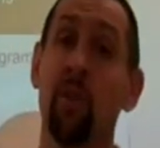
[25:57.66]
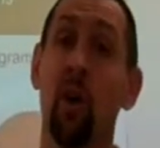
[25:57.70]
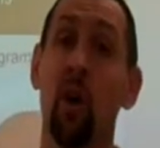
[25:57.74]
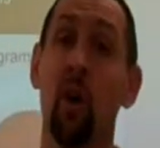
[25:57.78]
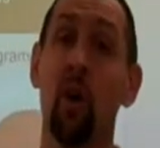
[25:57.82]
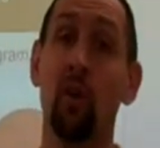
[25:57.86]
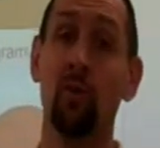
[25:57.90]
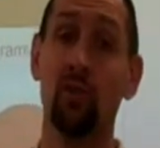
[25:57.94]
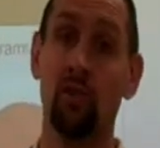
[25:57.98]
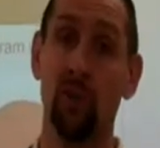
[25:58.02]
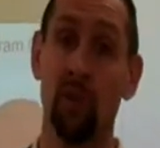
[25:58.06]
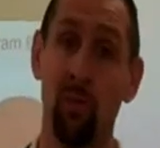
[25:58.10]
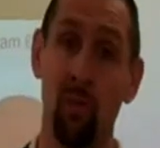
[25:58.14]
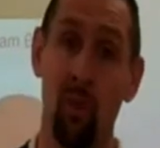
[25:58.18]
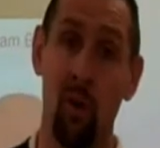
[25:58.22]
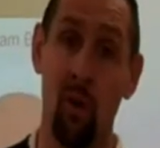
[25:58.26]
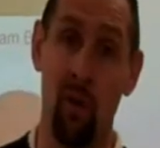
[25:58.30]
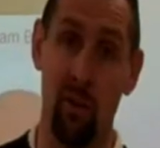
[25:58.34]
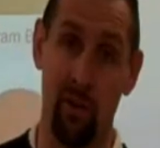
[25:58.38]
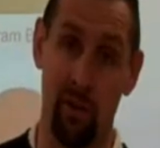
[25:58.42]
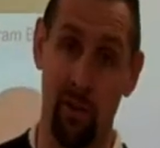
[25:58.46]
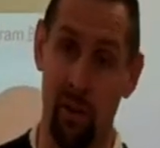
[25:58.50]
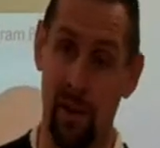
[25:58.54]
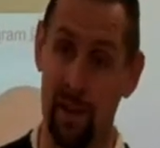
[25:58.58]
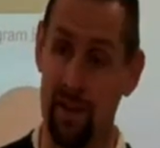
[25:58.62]
ocean
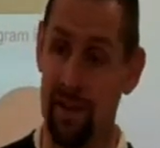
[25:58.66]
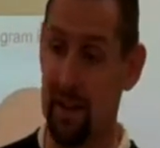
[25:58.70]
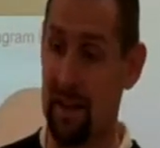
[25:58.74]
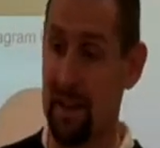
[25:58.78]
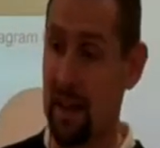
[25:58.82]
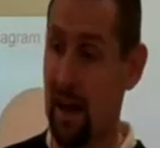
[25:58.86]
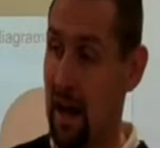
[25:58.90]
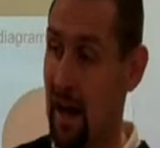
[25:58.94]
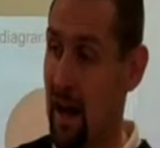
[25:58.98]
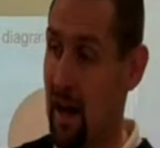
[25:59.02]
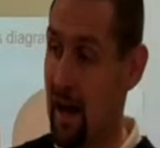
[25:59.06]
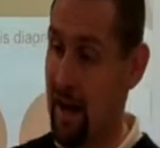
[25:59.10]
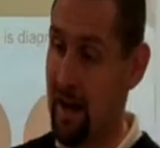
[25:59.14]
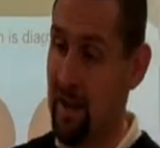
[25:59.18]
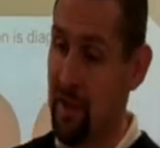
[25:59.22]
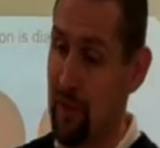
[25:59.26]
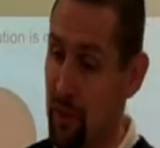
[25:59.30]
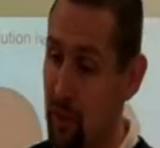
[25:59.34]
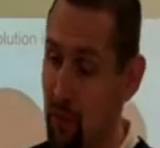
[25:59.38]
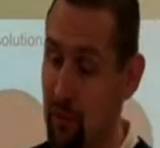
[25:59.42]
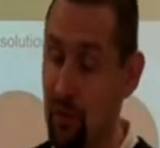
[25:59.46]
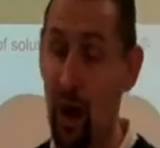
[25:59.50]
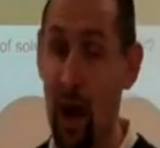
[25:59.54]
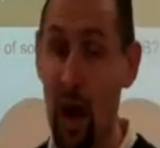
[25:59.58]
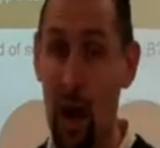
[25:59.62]
water, like the guy in the
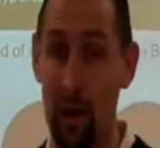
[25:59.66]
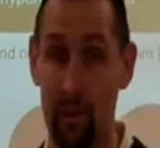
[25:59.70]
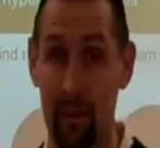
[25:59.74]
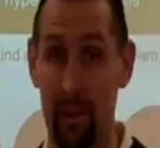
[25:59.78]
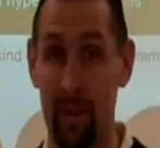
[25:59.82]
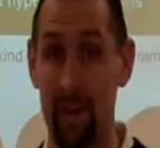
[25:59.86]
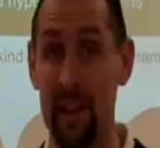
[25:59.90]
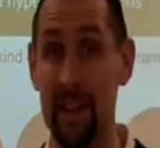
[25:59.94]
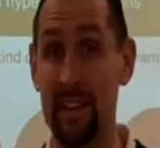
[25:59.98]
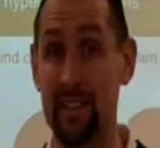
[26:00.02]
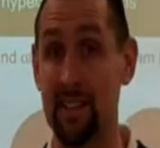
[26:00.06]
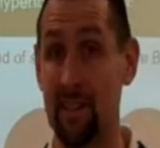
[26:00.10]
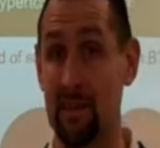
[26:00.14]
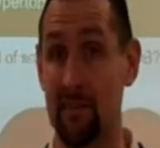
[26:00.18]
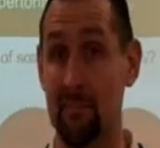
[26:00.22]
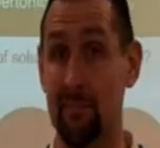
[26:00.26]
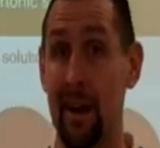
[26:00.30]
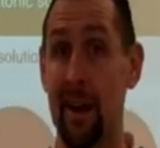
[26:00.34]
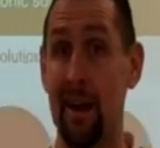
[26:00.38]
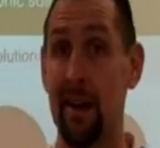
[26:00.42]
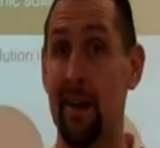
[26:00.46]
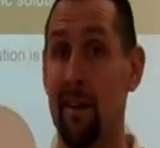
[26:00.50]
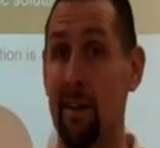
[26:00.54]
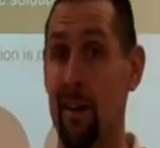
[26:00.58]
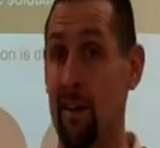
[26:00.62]
rhyme of the Ancient
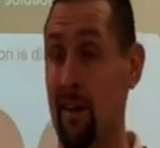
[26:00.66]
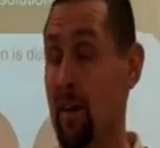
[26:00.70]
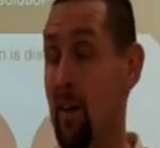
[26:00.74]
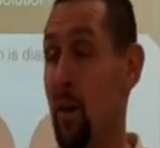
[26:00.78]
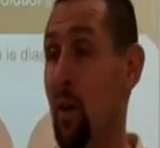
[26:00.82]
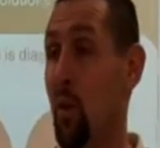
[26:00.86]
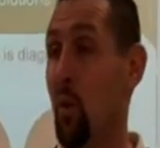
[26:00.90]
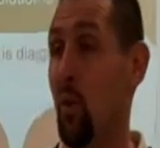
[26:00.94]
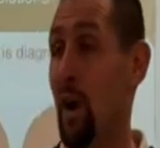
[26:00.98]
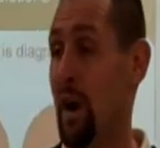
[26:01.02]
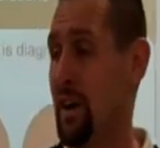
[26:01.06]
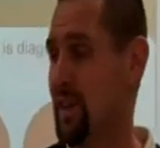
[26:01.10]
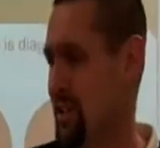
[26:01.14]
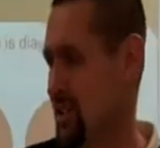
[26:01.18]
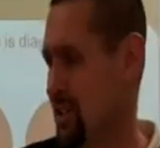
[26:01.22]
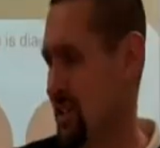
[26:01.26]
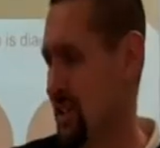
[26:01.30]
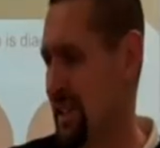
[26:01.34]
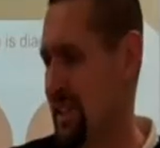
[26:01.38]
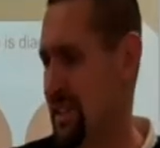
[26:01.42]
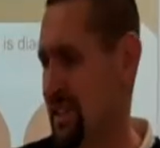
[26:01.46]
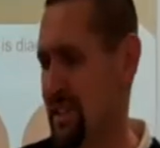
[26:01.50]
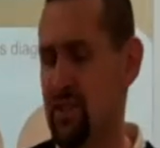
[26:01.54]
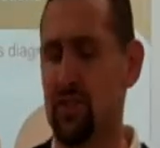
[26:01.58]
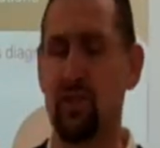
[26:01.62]
Mariner? Why
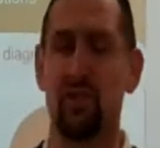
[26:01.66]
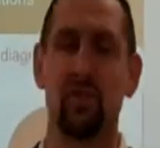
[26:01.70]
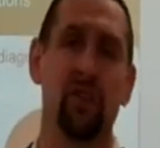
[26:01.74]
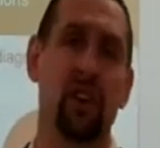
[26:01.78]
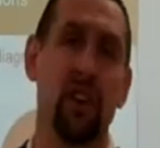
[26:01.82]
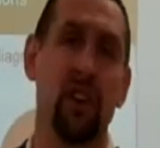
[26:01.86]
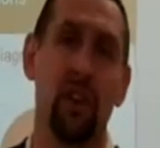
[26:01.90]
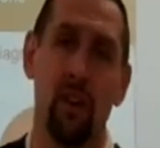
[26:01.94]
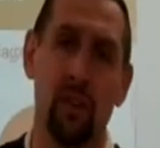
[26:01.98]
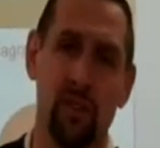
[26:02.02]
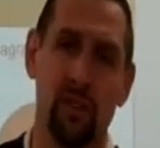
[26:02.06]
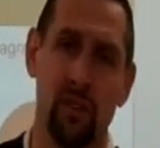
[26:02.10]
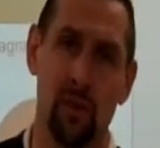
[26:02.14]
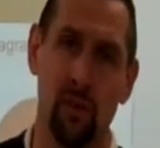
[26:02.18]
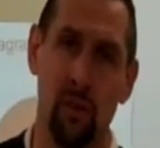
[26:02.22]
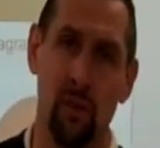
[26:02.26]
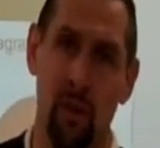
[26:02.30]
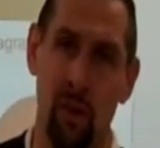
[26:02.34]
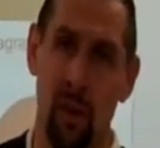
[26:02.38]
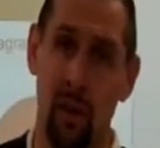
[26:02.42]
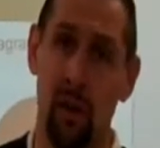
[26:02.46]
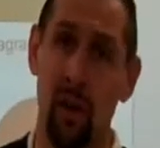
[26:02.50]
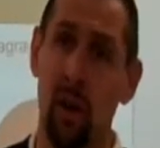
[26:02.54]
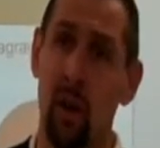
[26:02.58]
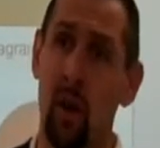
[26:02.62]
shouldn't he just drink ocean
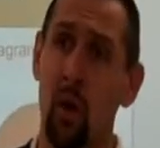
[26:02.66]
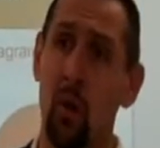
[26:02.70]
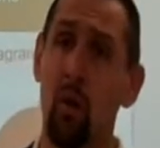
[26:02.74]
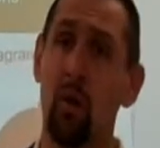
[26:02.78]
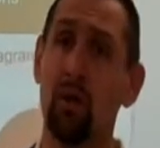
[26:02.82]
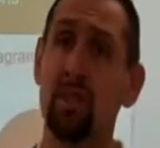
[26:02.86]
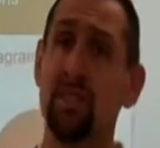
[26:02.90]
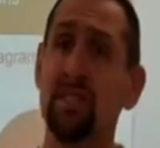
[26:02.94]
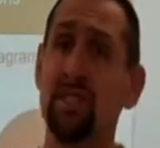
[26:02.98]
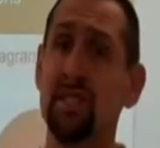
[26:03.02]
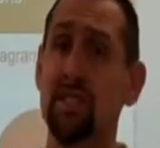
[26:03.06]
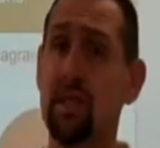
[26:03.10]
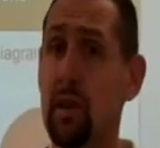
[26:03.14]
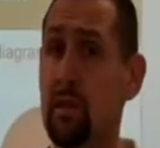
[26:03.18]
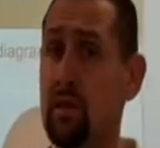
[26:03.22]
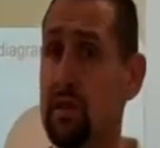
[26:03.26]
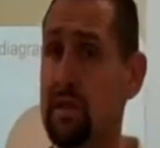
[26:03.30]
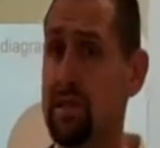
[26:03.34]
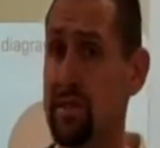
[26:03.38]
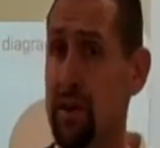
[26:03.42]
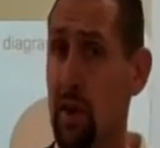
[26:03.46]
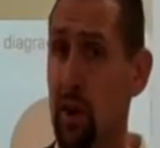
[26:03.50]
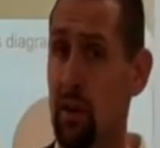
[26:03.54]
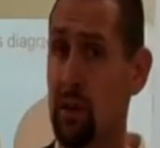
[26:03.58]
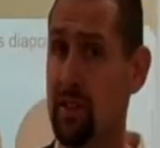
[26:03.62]
water? Well, it's so
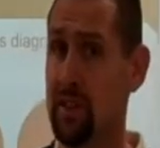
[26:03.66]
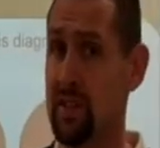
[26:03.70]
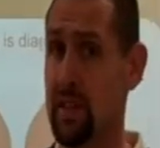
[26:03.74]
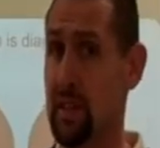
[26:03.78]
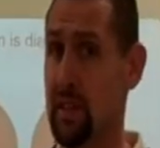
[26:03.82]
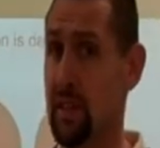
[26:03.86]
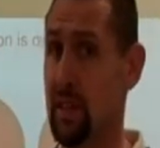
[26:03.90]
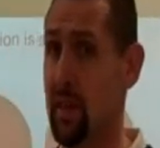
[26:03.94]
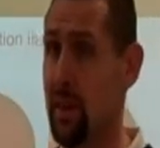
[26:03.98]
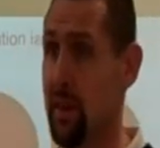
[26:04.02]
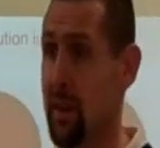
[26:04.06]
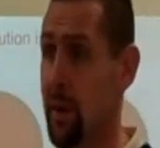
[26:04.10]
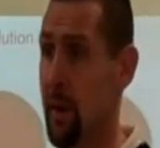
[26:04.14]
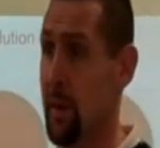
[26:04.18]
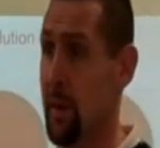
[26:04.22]
salty